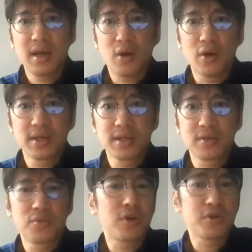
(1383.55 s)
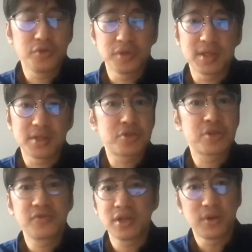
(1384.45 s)
Or is it the wrong users? You
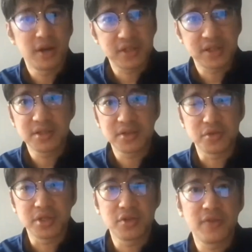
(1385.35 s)
shouldn't even go after these users.